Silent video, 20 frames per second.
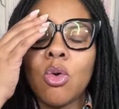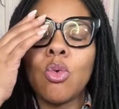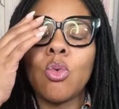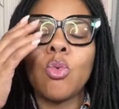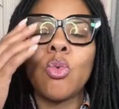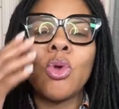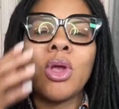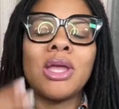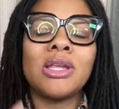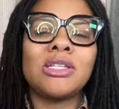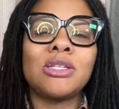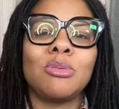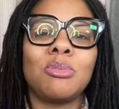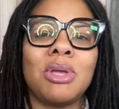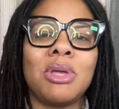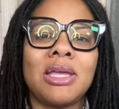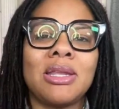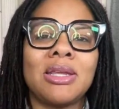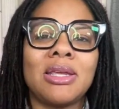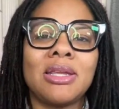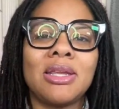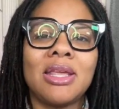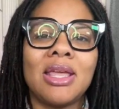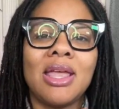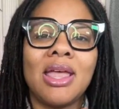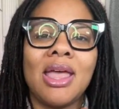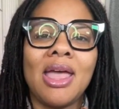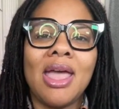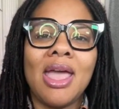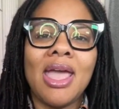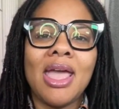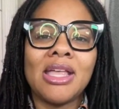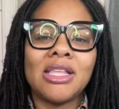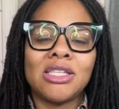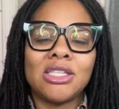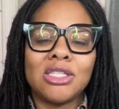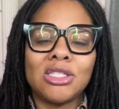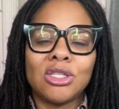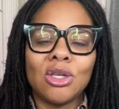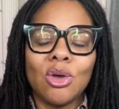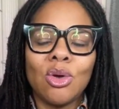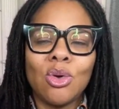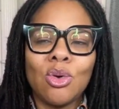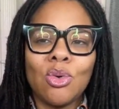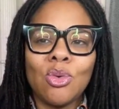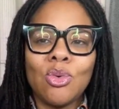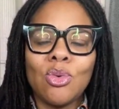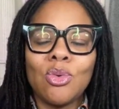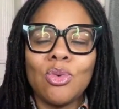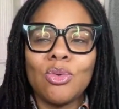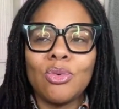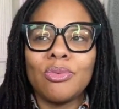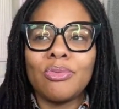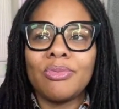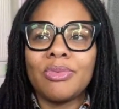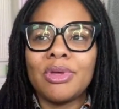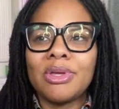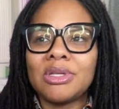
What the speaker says: regimented and so